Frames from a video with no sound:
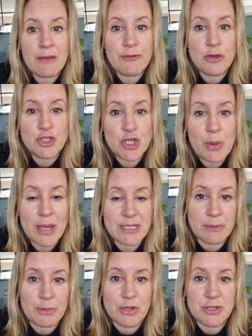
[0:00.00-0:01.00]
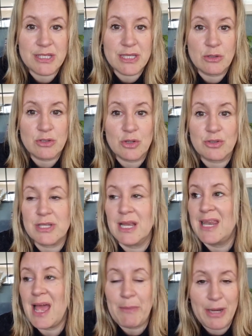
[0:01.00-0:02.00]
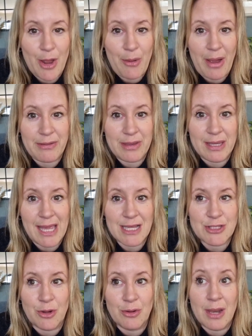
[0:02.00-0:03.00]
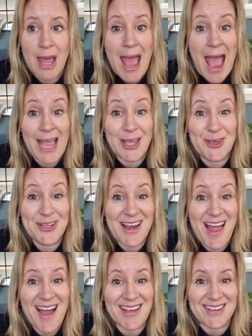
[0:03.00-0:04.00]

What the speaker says: do end up going to see your doctor, let me know how you get on and good luck.